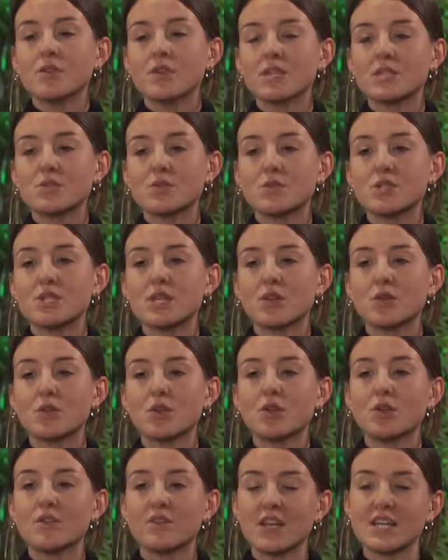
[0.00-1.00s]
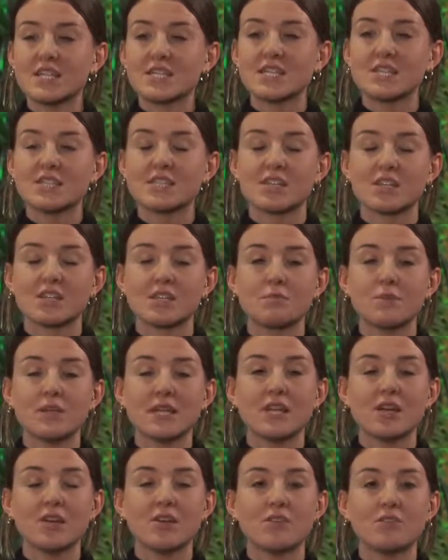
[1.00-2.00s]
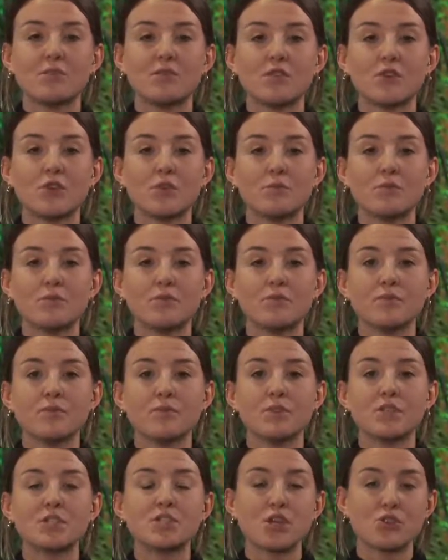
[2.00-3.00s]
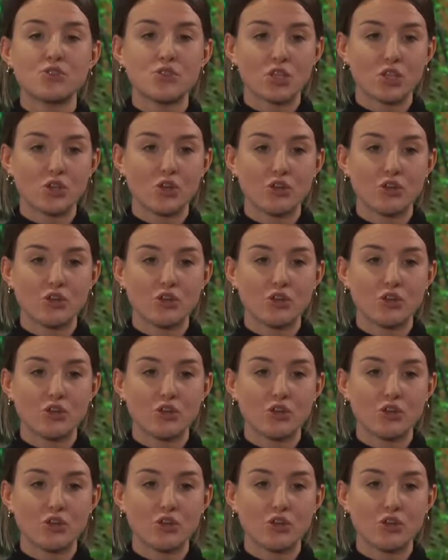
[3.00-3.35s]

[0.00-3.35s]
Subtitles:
There's also a lot of lessons that can be learned from the social